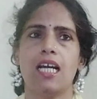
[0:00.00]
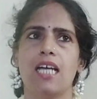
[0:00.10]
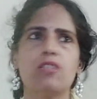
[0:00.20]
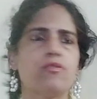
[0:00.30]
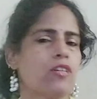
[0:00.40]

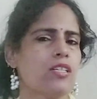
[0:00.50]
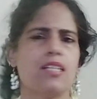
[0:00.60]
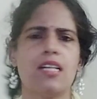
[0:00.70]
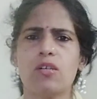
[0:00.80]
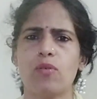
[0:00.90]
and of
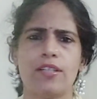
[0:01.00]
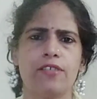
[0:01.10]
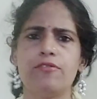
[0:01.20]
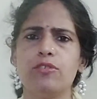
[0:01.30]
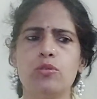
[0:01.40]
course there are
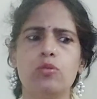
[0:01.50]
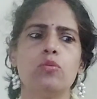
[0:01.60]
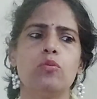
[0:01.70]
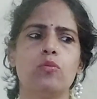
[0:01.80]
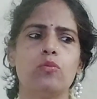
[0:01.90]
quite a
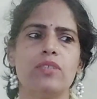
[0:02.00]
few